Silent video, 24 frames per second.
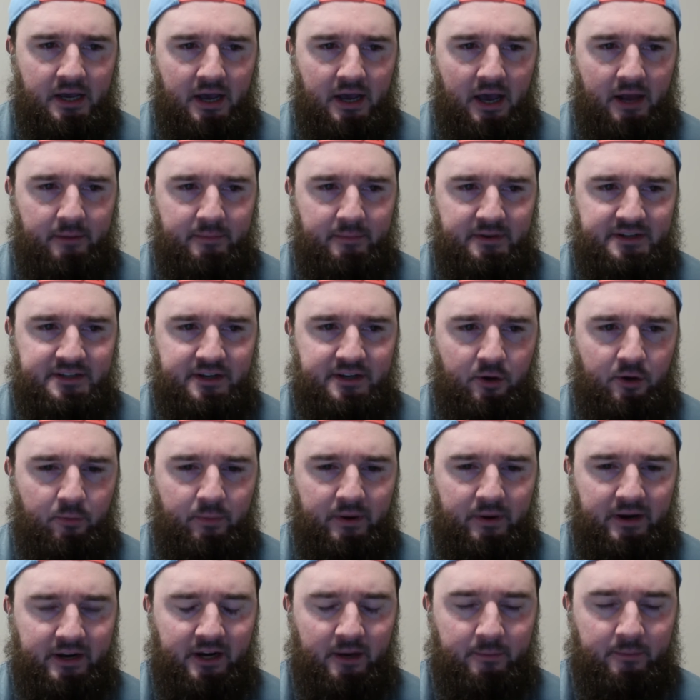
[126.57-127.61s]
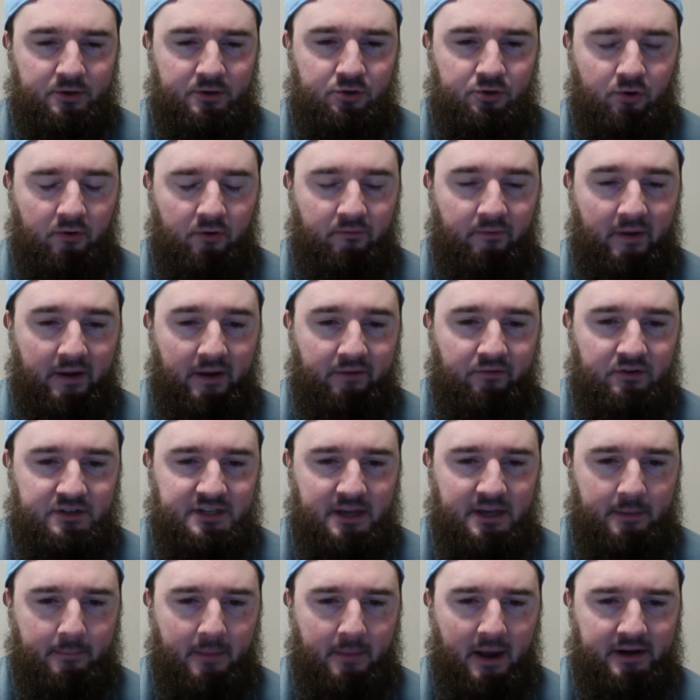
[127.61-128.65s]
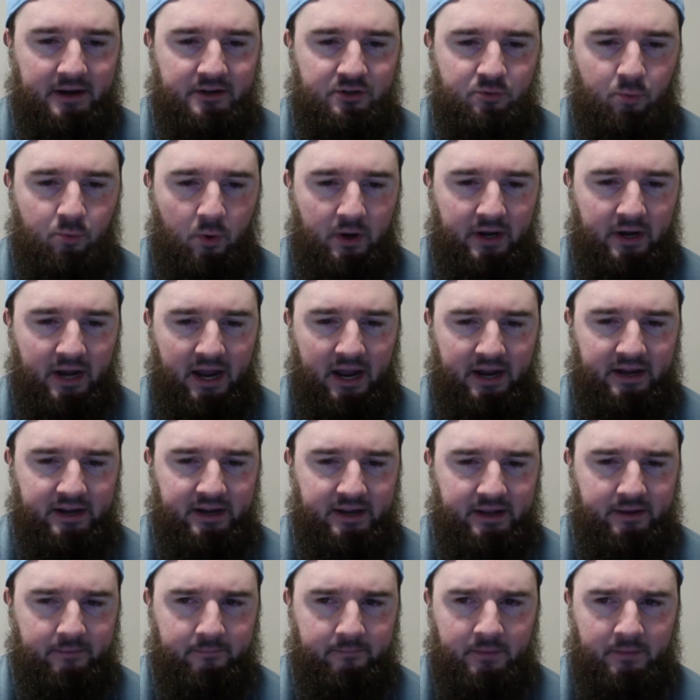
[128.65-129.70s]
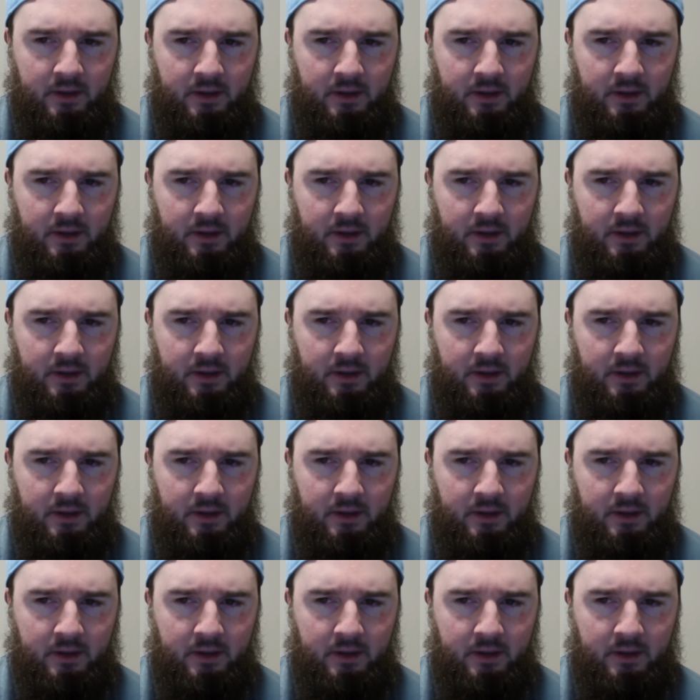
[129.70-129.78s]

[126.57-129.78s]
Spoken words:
Edmonton opening up as road favorites at minus 190.